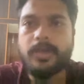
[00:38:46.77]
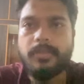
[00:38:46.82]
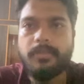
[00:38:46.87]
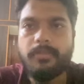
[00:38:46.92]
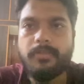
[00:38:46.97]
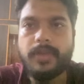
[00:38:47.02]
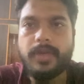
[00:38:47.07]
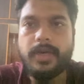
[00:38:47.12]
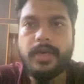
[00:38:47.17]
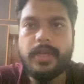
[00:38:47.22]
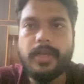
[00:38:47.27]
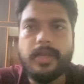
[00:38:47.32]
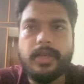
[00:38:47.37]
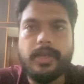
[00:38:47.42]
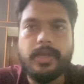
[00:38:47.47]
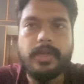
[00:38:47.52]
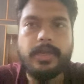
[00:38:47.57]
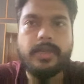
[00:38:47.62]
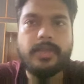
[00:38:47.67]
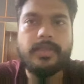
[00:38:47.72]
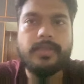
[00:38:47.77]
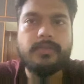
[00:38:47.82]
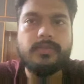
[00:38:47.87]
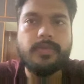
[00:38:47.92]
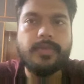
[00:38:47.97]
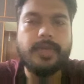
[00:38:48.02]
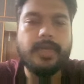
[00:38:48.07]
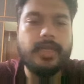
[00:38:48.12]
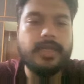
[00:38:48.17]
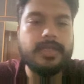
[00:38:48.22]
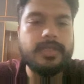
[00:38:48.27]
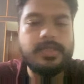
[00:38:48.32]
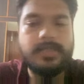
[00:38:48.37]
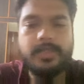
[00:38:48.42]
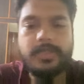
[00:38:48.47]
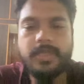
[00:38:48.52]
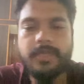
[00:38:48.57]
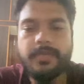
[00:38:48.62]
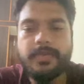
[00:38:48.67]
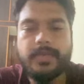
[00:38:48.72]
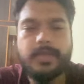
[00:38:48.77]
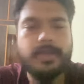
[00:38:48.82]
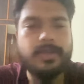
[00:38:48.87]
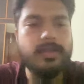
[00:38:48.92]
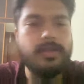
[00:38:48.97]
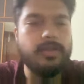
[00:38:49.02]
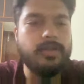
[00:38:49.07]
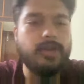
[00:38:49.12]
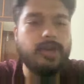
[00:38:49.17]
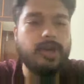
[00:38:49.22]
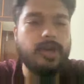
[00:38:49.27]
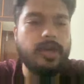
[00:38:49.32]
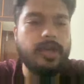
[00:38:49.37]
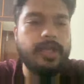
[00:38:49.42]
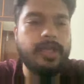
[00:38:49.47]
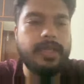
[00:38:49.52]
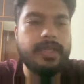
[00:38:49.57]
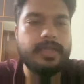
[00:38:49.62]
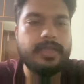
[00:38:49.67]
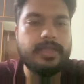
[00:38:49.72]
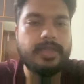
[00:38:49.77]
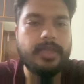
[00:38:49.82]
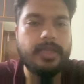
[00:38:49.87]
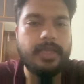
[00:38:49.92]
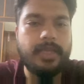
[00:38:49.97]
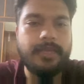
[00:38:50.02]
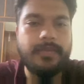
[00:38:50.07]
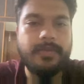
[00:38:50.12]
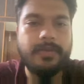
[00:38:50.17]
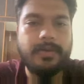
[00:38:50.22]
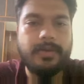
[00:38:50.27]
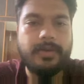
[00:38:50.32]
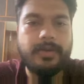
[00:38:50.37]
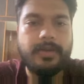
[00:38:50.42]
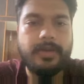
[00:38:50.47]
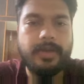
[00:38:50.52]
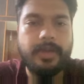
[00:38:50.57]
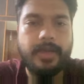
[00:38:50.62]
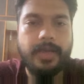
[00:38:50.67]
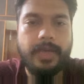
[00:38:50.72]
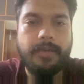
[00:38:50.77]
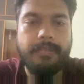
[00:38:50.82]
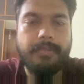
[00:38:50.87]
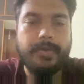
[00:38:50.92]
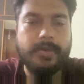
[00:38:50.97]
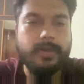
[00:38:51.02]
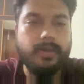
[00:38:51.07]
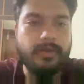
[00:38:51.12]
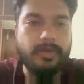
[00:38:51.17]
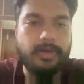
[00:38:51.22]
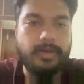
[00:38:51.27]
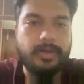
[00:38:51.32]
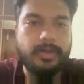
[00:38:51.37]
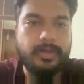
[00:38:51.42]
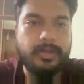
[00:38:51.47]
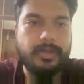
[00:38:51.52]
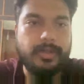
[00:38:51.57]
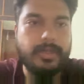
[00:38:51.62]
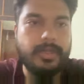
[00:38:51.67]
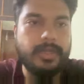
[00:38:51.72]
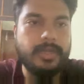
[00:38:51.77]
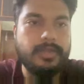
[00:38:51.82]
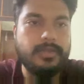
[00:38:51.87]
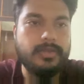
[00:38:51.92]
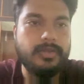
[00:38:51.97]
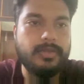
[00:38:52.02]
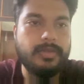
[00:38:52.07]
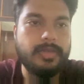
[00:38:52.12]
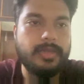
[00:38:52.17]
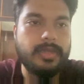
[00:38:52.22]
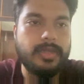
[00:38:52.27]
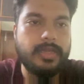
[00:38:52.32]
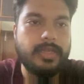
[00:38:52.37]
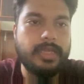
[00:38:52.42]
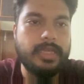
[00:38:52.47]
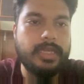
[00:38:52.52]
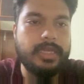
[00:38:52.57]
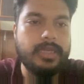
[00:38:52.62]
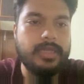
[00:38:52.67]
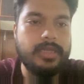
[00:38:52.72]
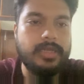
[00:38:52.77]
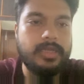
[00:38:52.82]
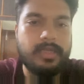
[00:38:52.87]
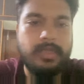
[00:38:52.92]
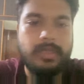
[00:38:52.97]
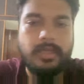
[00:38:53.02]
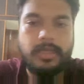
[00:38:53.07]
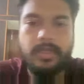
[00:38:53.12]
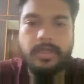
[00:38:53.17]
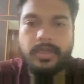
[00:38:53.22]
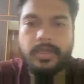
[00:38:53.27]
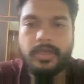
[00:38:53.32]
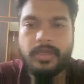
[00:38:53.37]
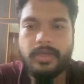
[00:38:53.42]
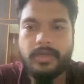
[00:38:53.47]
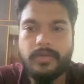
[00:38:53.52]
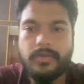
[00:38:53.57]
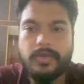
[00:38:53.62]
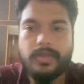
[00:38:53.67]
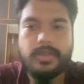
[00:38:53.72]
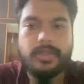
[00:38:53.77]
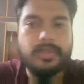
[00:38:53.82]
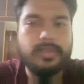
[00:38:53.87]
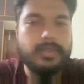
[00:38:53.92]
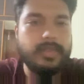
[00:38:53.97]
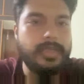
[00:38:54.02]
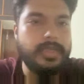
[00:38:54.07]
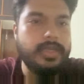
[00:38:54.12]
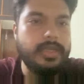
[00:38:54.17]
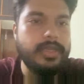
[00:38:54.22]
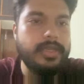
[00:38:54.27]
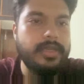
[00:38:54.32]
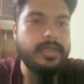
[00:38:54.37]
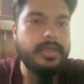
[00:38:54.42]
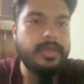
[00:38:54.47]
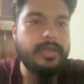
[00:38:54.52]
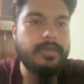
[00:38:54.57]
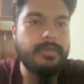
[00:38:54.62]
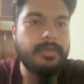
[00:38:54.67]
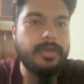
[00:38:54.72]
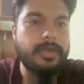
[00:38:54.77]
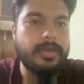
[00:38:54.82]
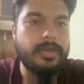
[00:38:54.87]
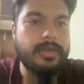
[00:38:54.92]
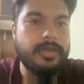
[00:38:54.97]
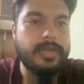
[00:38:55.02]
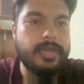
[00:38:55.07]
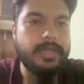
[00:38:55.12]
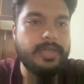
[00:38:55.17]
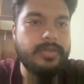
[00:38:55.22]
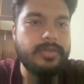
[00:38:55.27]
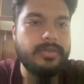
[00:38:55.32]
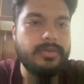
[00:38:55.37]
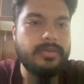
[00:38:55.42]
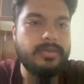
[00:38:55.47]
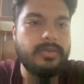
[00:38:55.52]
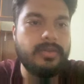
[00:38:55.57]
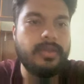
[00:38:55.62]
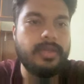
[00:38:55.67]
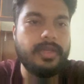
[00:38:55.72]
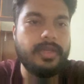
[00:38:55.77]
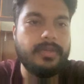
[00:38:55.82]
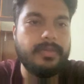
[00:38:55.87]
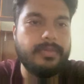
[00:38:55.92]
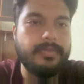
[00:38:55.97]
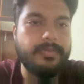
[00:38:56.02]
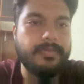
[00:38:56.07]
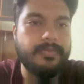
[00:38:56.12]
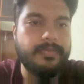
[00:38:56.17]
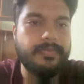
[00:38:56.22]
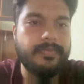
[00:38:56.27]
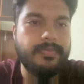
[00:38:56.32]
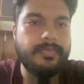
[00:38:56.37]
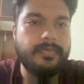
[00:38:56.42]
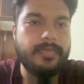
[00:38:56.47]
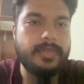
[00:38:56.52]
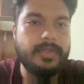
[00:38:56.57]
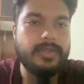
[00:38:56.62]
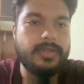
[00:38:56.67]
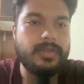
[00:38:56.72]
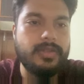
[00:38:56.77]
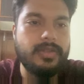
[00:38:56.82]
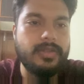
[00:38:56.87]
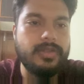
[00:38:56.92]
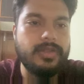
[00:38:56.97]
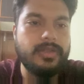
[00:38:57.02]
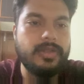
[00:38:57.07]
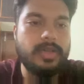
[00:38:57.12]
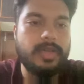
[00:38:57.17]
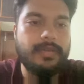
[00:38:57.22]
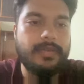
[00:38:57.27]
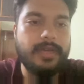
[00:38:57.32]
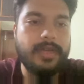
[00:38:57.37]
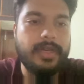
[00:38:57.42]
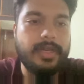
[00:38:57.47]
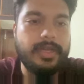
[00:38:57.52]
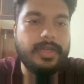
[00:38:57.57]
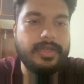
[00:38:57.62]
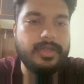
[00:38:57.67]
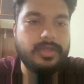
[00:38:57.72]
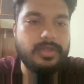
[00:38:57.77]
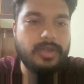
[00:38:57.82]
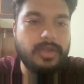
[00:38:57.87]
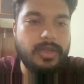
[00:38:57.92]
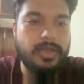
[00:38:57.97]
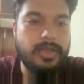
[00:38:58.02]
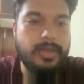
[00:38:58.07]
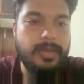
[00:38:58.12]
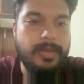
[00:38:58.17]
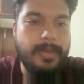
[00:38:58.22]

But at this moment, let's just see whether the toggling is even happening or not. All right, so I'm gonna again run this thing here, and I'm gonna try to, okay, it's not even letting us toggle.